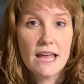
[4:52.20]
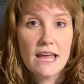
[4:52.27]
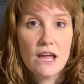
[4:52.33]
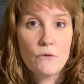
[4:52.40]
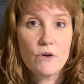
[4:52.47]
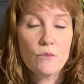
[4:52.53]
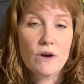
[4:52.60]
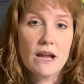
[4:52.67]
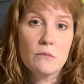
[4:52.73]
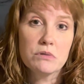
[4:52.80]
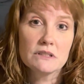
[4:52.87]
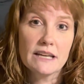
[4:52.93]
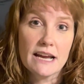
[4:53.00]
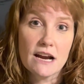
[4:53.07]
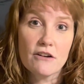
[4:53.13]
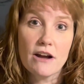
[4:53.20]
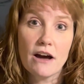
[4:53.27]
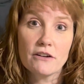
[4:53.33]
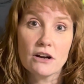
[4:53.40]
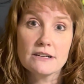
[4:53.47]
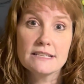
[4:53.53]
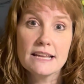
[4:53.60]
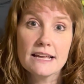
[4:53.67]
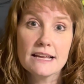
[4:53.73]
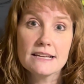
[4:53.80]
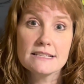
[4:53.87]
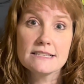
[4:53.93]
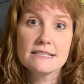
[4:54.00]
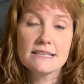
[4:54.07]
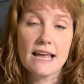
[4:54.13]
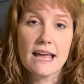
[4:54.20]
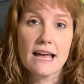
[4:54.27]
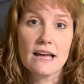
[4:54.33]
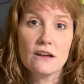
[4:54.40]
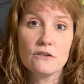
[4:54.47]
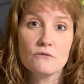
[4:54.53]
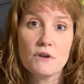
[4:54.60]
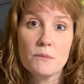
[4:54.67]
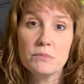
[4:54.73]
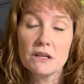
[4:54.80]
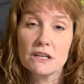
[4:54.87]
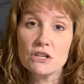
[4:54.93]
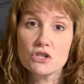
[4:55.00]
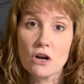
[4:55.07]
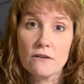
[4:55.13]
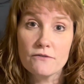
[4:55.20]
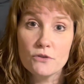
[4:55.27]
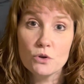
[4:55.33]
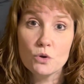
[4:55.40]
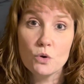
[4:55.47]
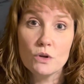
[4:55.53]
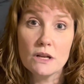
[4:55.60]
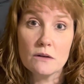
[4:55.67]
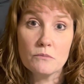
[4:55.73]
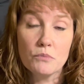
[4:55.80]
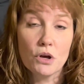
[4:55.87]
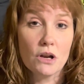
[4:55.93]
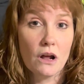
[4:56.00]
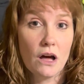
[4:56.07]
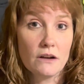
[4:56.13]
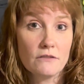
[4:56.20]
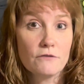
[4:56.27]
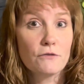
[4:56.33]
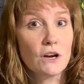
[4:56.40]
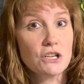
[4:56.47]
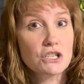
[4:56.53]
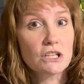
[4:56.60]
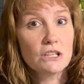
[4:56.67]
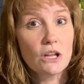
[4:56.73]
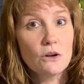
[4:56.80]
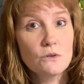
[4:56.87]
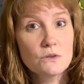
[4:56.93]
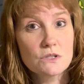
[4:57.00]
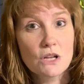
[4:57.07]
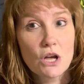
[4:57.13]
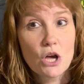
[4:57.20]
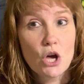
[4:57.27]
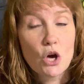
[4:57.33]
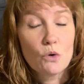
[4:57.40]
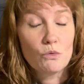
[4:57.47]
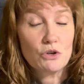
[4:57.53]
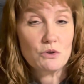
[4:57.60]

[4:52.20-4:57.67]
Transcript: We were able to air out our tents and replenish our food and put on fresh clothes, which